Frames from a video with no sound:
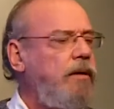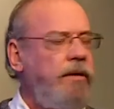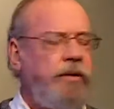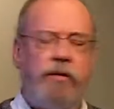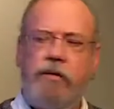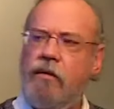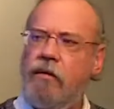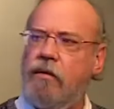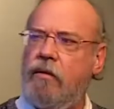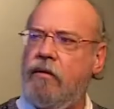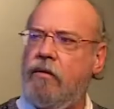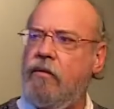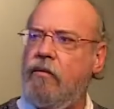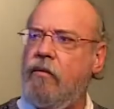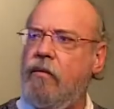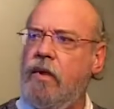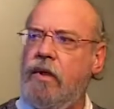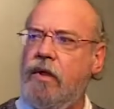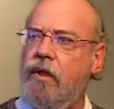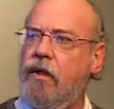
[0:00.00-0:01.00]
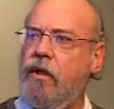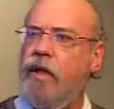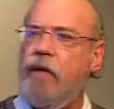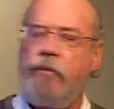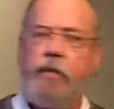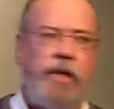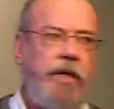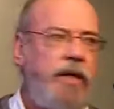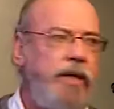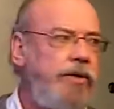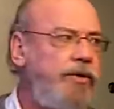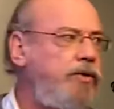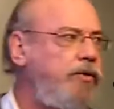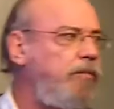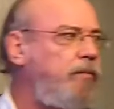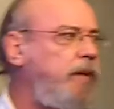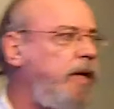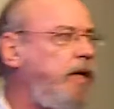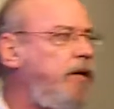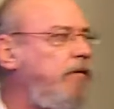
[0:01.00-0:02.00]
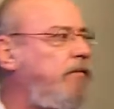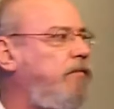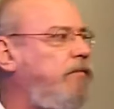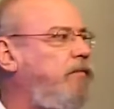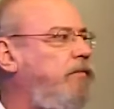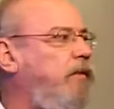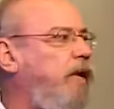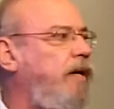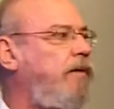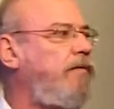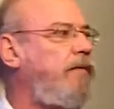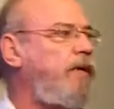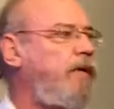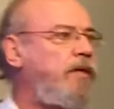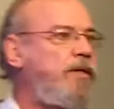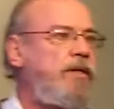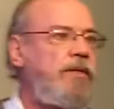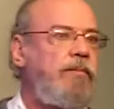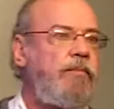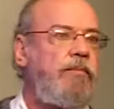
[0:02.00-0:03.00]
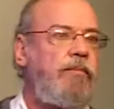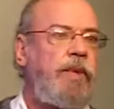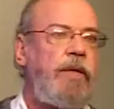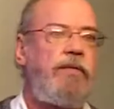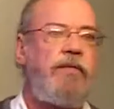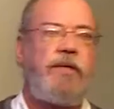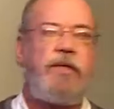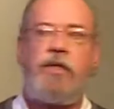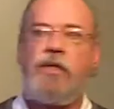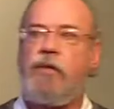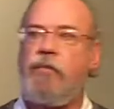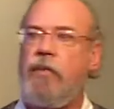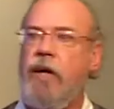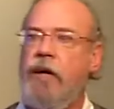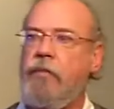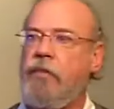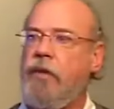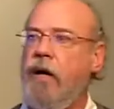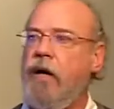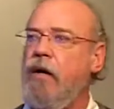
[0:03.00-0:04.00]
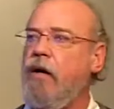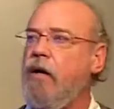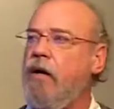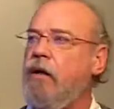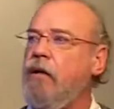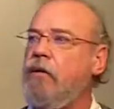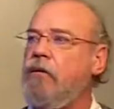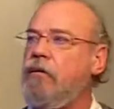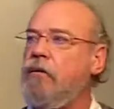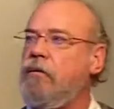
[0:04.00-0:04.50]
I go, well, let me get you my 5/8 PVC pipe cutter.